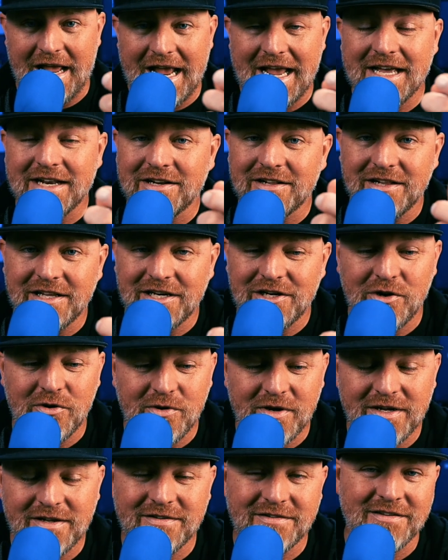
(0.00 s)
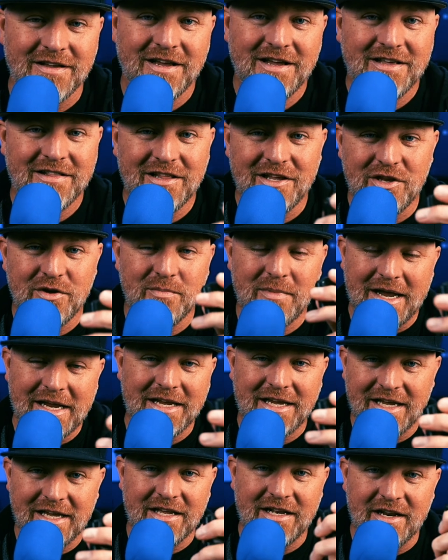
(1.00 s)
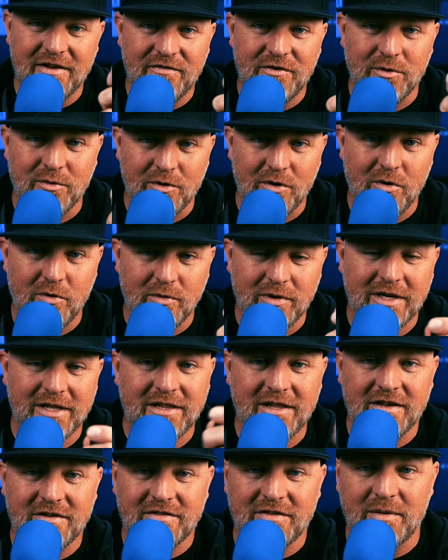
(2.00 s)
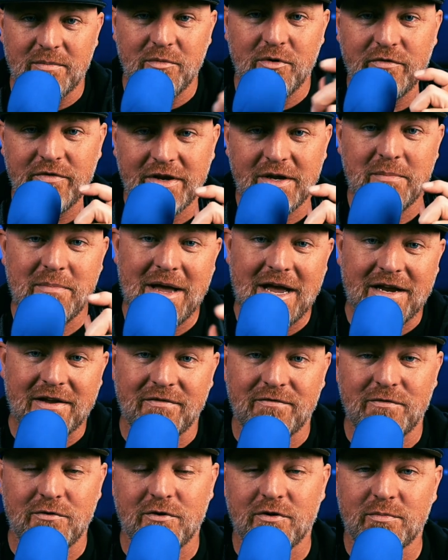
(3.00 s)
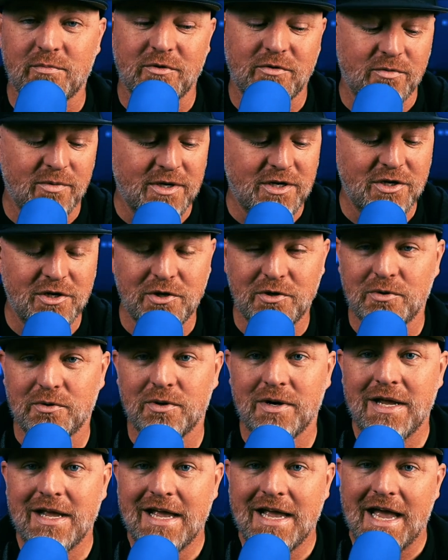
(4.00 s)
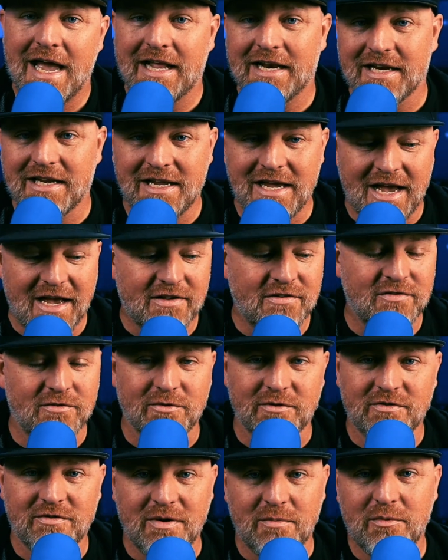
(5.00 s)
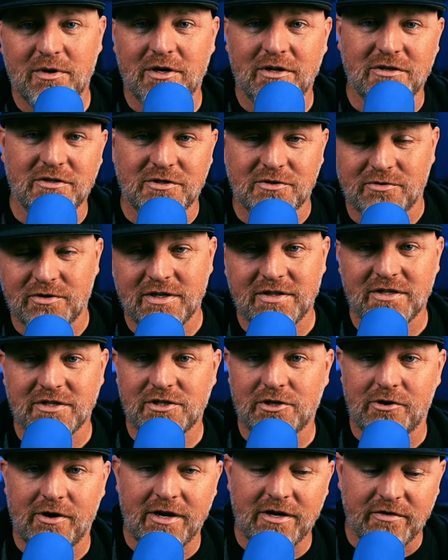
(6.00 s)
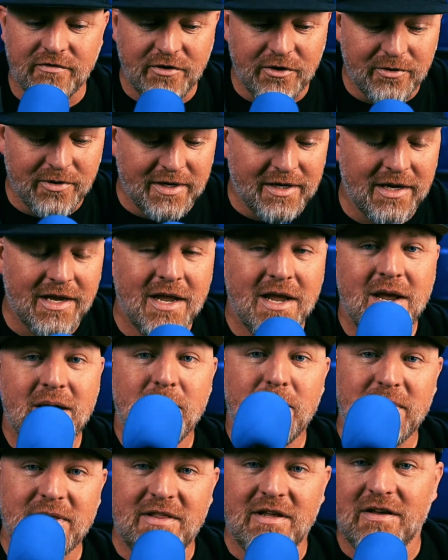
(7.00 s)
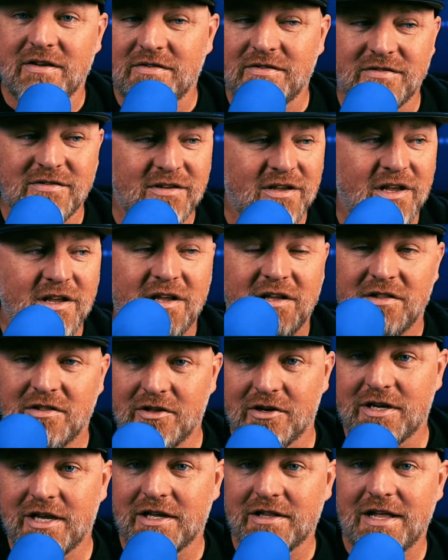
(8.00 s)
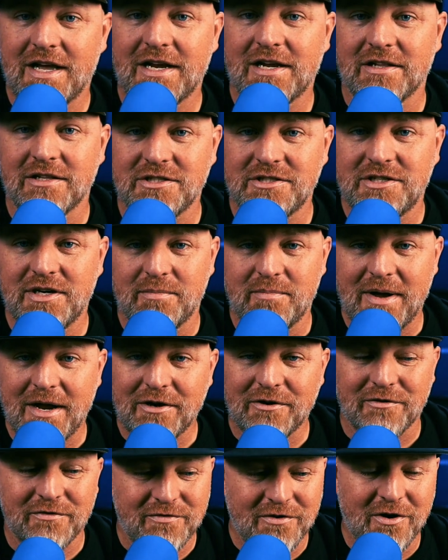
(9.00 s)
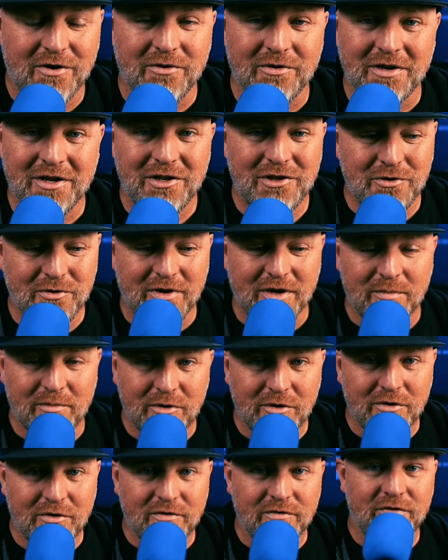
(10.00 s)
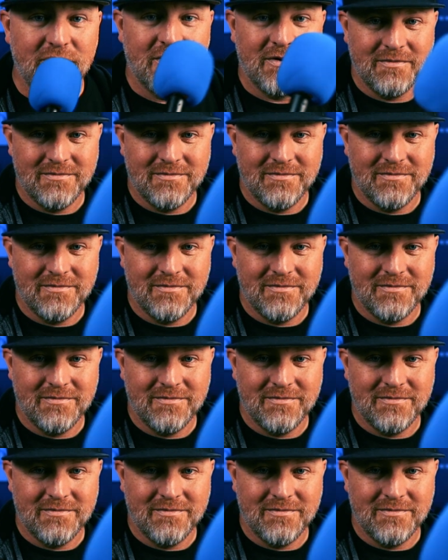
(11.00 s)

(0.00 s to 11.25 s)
handling noise that you might get if you were holding this and moving it back and forth between you and a guest or someone on the street that you're interviewing. But this, looking like a legit microphone, you can move,